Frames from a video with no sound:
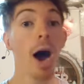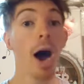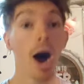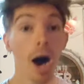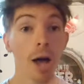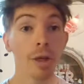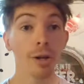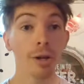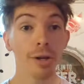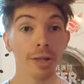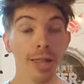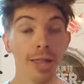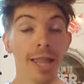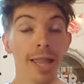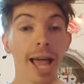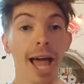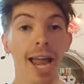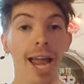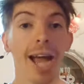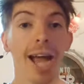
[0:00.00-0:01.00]
Other
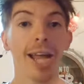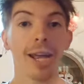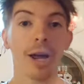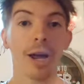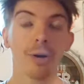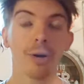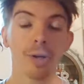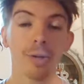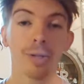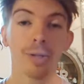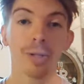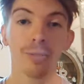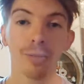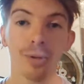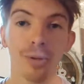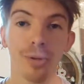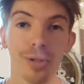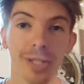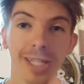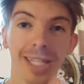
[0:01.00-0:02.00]
than that, I know he was a
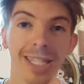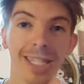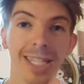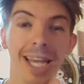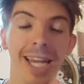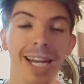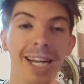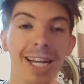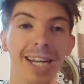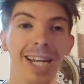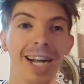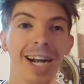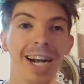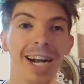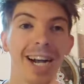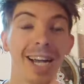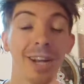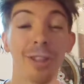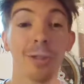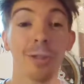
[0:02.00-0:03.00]
brutal dictator,
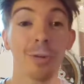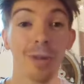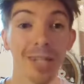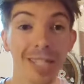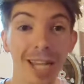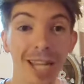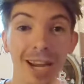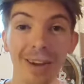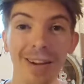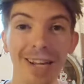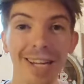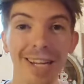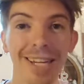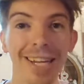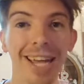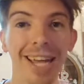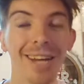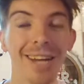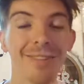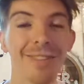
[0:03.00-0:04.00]
uh, an authoritarian,
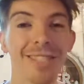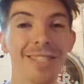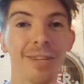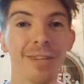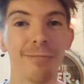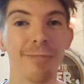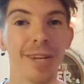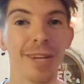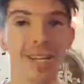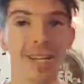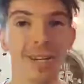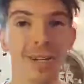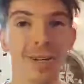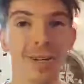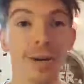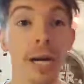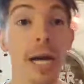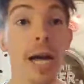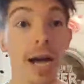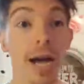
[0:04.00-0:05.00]
and was somebody who,
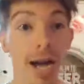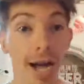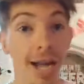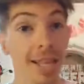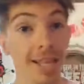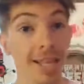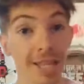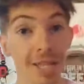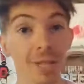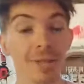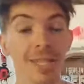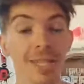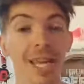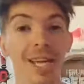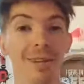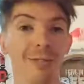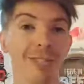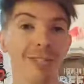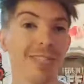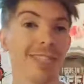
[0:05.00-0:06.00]
uh, like you
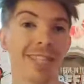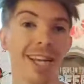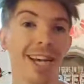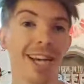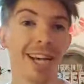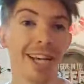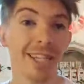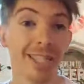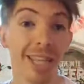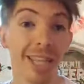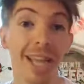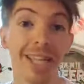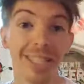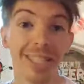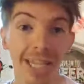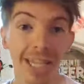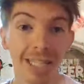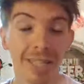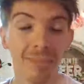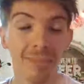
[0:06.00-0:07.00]
said, was uh,
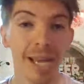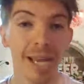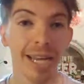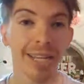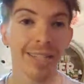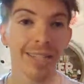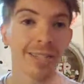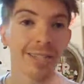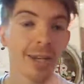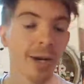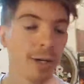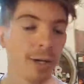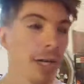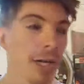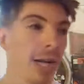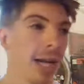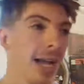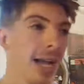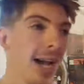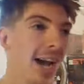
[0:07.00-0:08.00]
anti-Semitic. So,
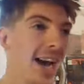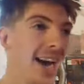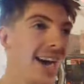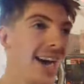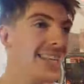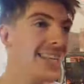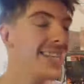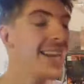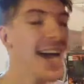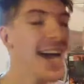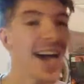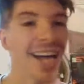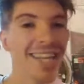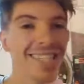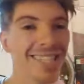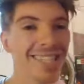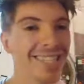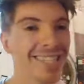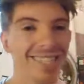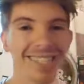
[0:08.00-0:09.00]
uh, not
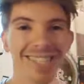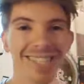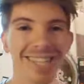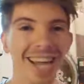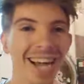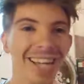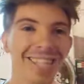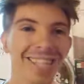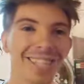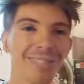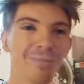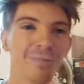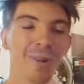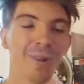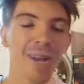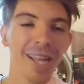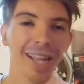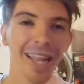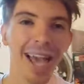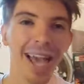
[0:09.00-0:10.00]
not
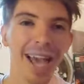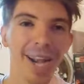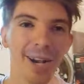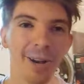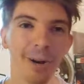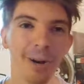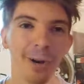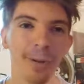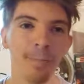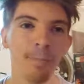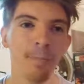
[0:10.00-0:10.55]
supporting that at all.